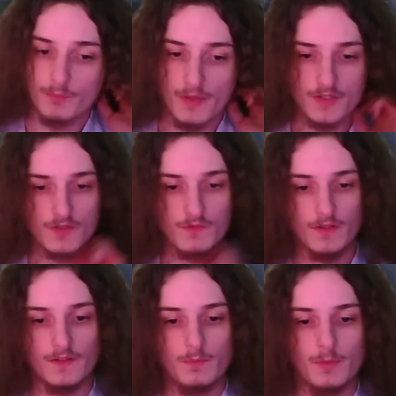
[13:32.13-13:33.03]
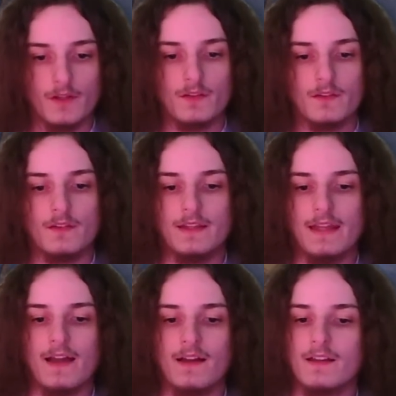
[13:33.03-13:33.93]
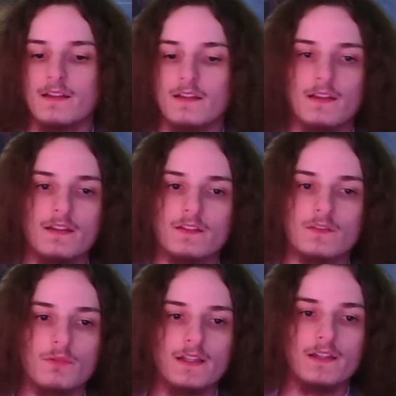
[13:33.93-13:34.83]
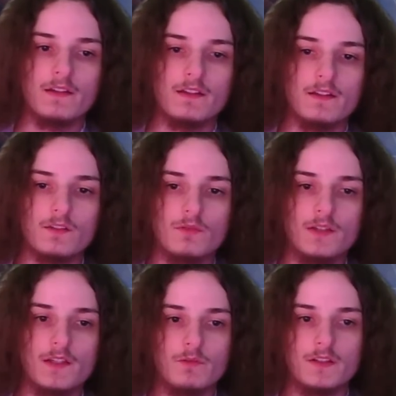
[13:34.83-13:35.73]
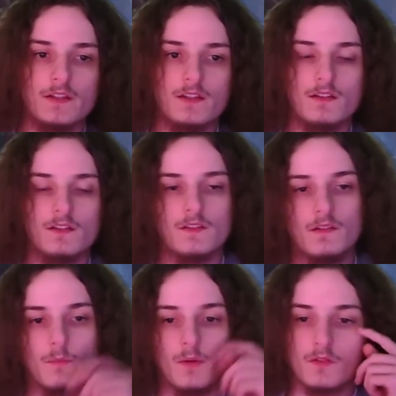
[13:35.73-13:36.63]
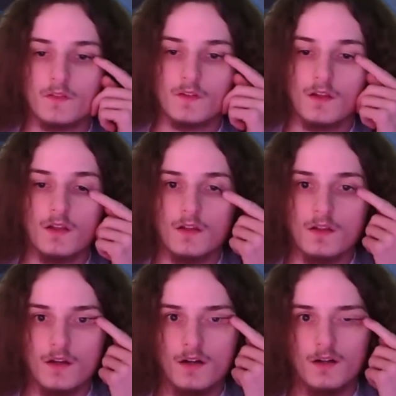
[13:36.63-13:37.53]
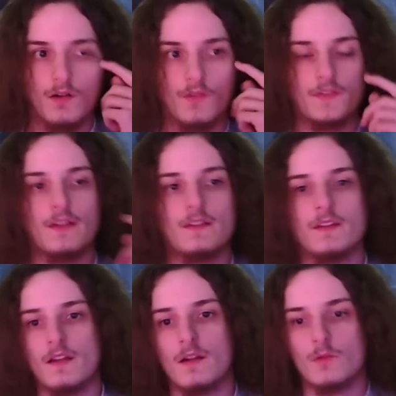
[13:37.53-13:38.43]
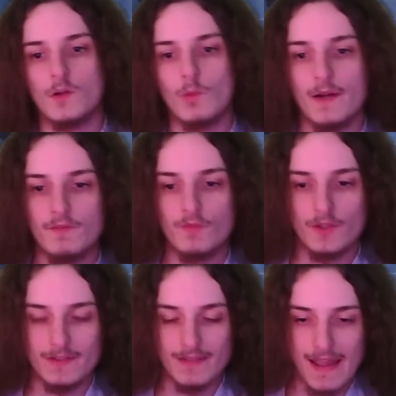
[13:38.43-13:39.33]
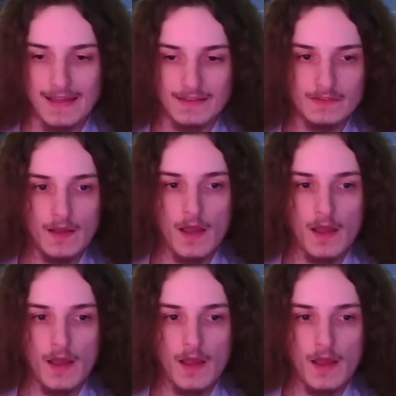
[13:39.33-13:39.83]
Bastion rings. But yeah, it is really ridiculous, the amount of stats that are required for your tanks.